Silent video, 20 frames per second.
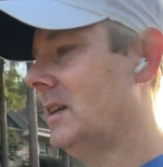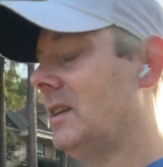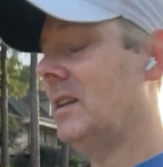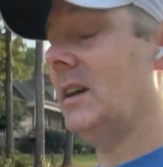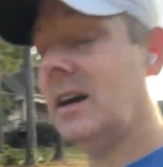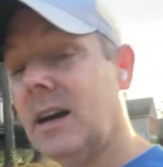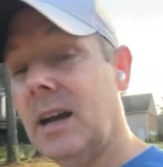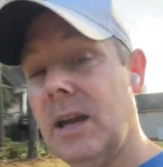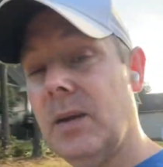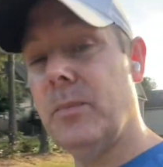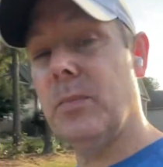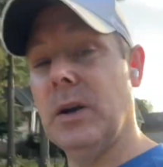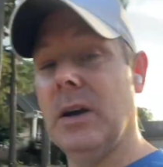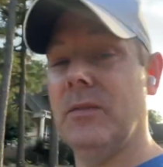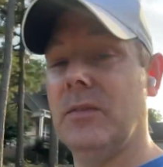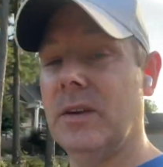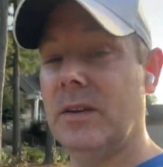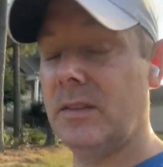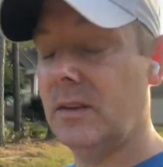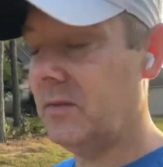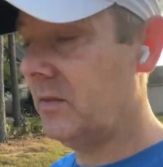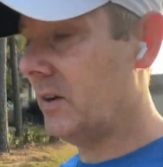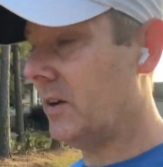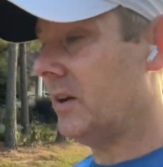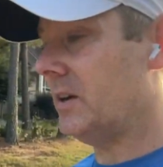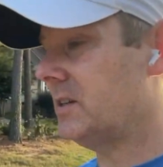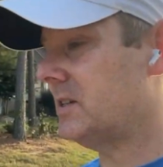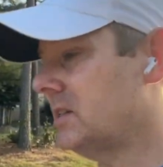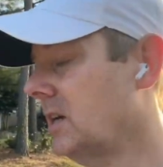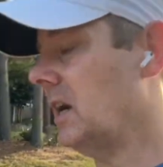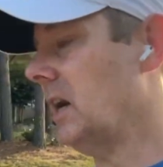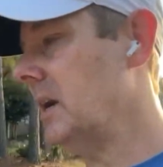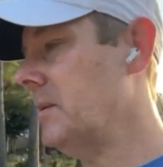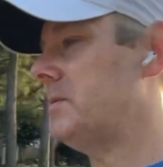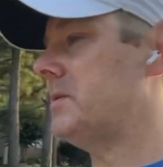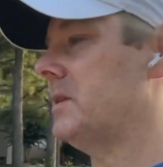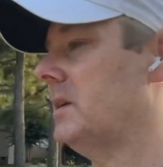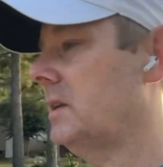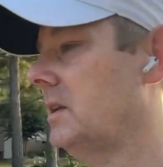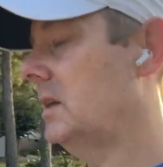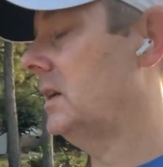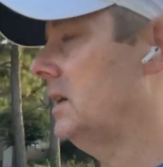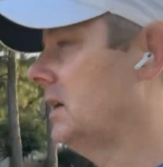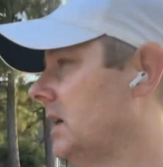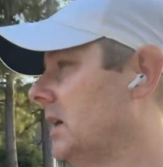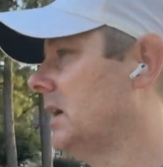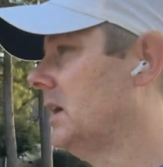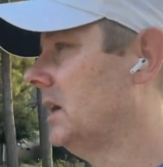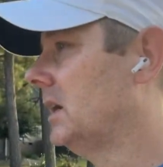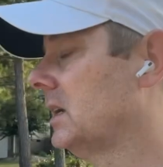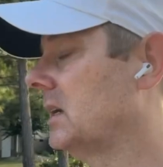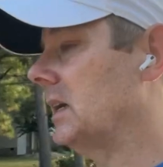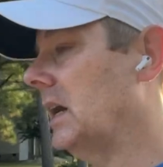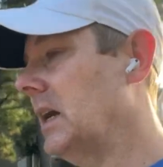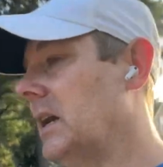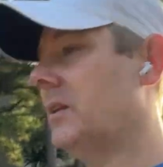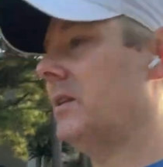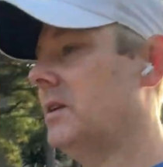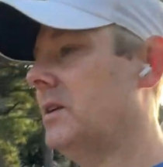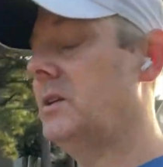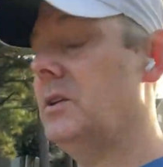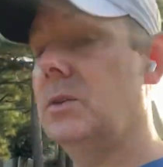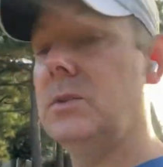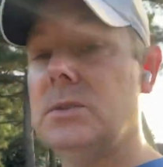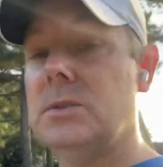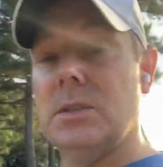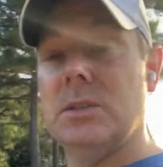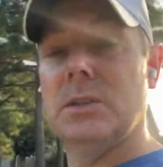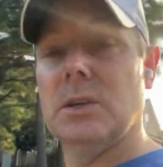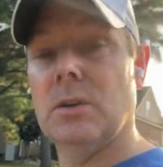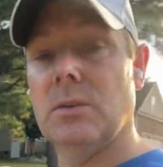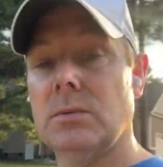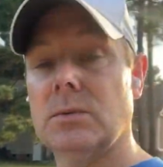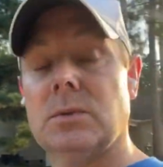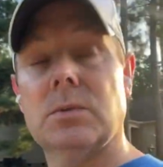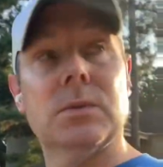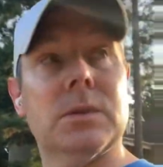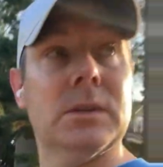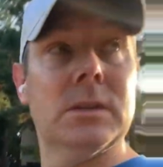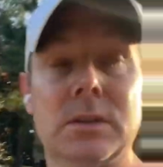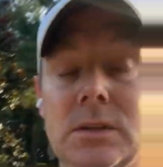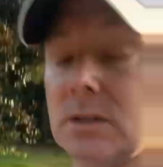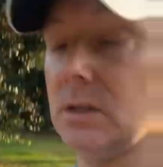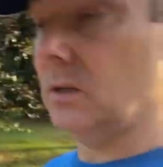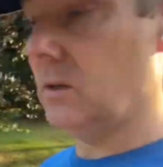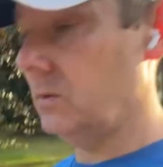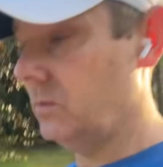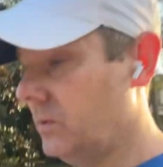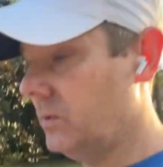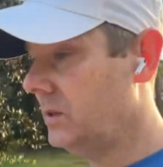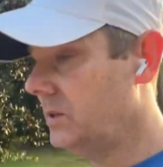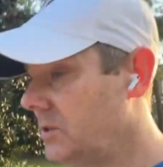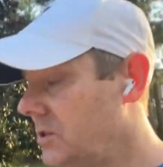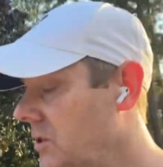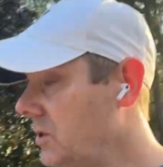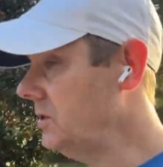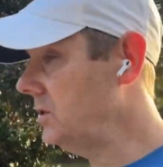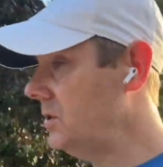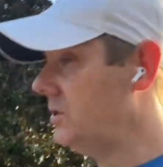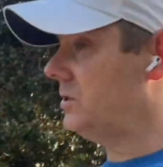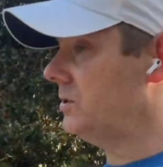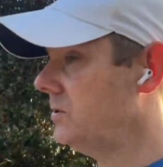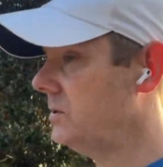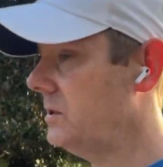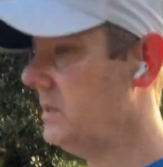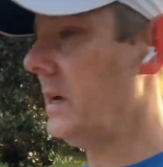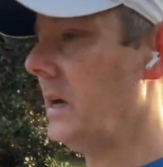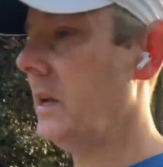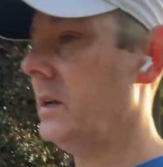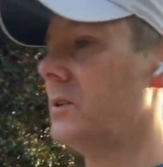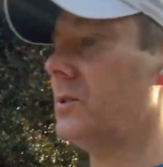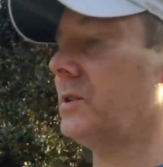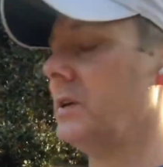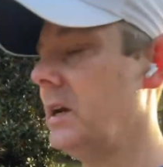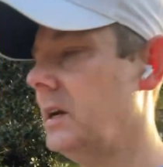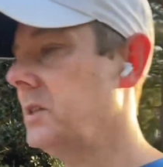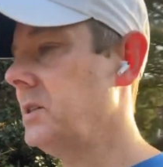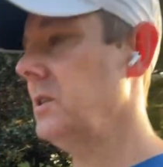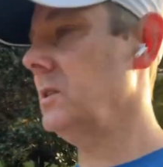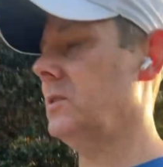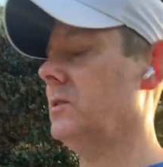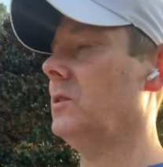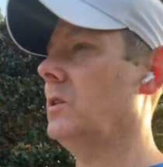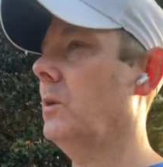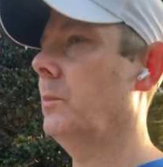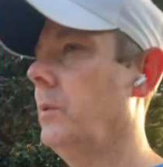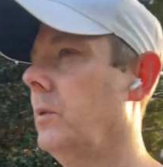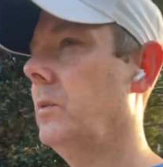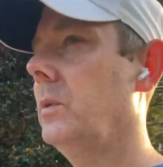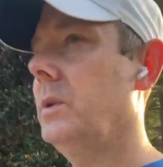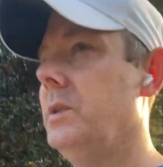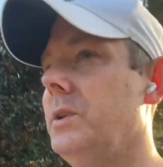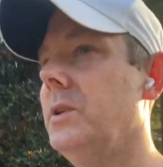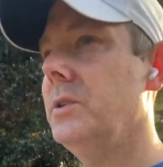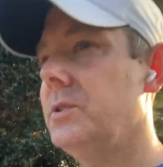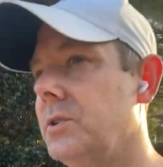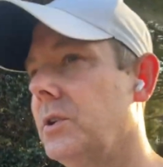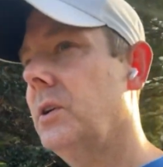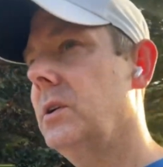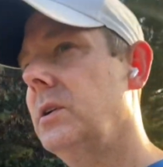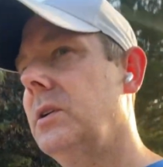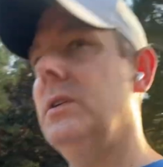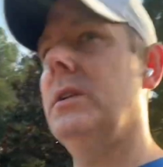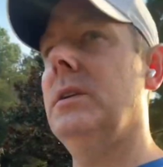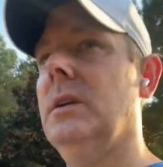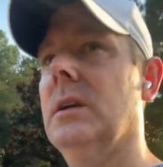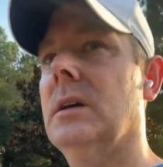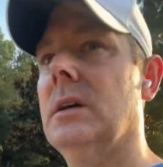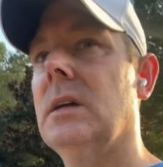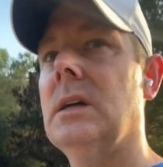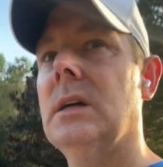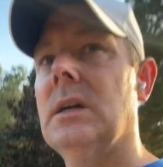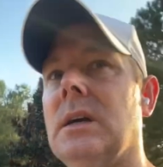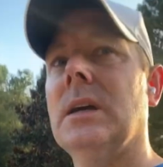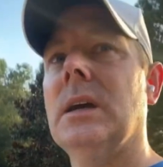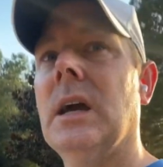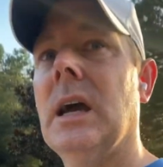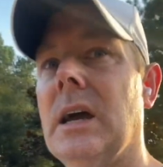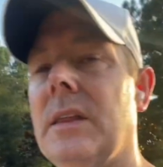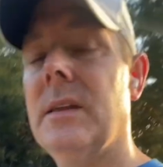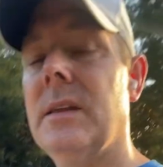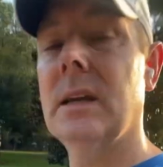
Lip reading: the hype of it and the various types and kind of the do's and don'ts when, you know, when should you do static traction at home and when you shouldn't. I